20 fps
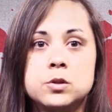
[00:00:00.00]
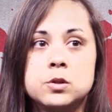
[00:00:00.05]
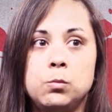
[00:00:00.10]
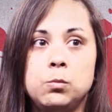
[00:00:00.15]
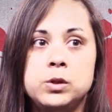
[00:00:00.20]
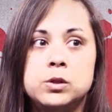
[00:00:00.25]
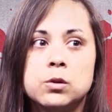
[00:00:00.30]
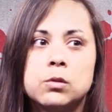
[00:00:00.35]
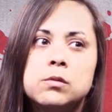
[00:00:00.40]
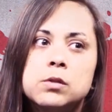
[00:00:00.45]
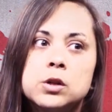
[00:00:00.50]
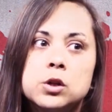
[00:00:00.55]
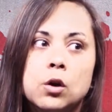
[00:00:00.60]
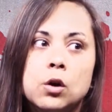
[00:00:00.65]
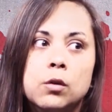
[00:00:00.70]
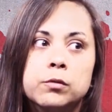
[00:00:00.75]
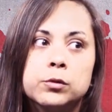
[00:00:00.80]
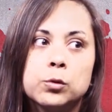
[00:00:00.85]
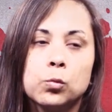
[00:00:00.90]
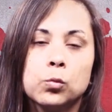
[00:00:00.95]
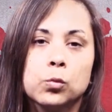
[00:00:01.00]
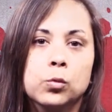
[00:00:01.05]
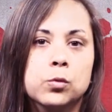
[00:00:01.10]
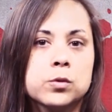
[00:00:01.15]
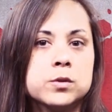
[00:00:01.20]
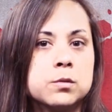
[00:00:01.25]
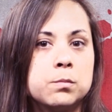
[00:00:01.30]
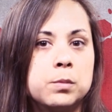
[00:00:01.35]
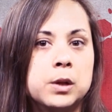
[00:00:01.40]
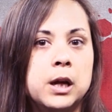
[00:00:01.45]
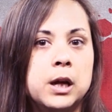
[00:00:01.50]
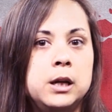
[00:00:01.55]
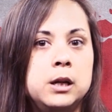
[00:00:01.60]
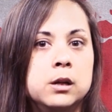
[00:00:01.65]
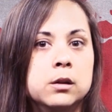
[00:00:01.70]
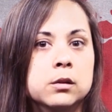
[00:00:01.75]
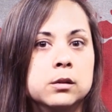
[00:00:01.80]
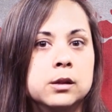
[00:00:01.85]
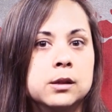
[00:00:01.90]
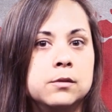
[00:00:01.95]
so we don't even know if the rules apply
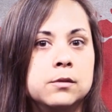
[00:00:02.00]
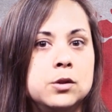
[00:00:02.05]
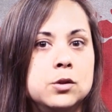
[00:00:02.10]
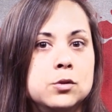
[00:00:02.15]
here that if